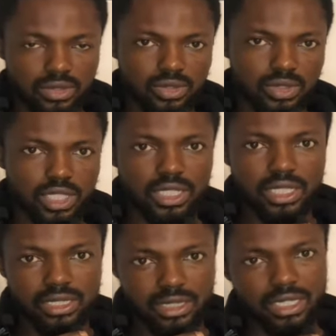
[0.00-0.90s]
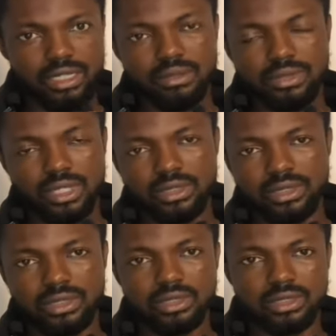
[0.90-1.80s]
So yeah, that's that about
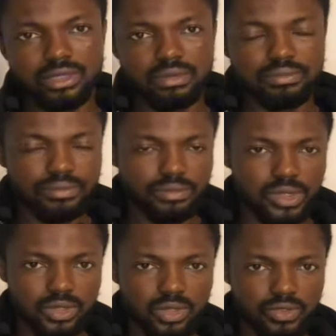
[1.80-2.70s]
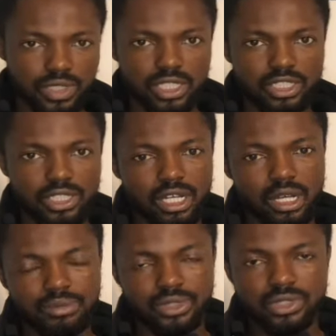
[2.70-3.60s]
the, you know, financial
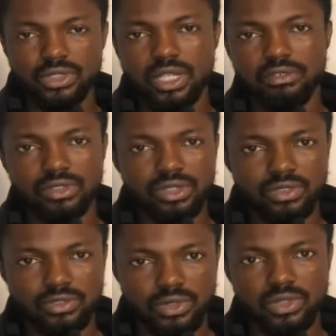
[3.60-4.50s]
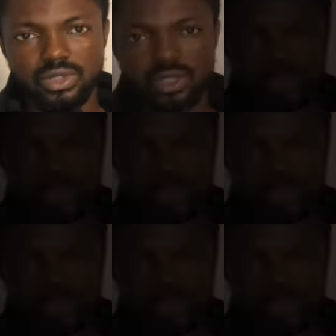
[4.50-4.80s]
apps you should have on your phone.